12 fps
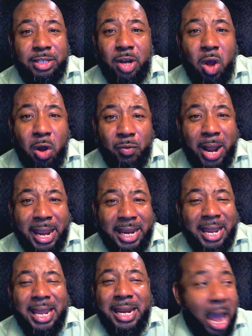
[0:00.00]
and all
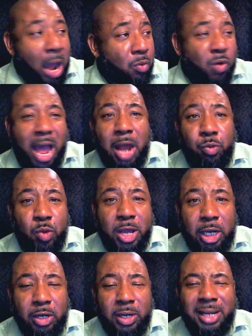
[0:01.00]
right, not Rod
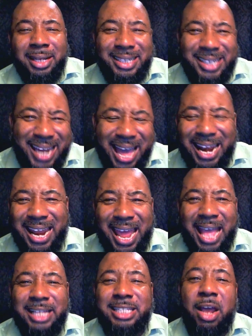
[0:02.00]
Wheeler, none of
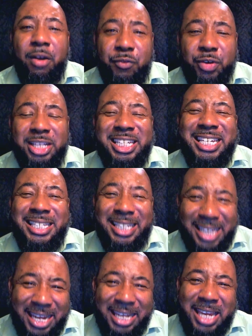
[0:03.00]
that. Seth Rich is
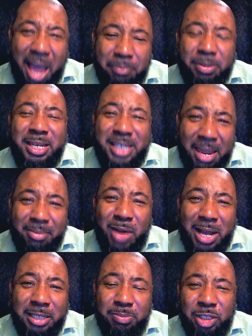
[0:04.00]
linked up to David
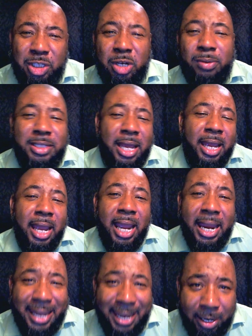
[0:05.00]
Wasserman Schultz
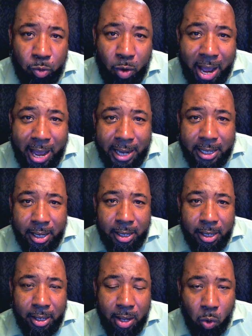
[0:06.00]
and N1
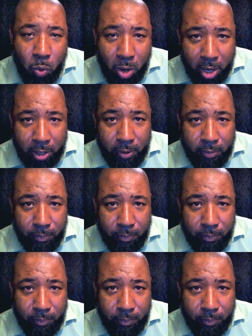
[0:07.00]
Awan.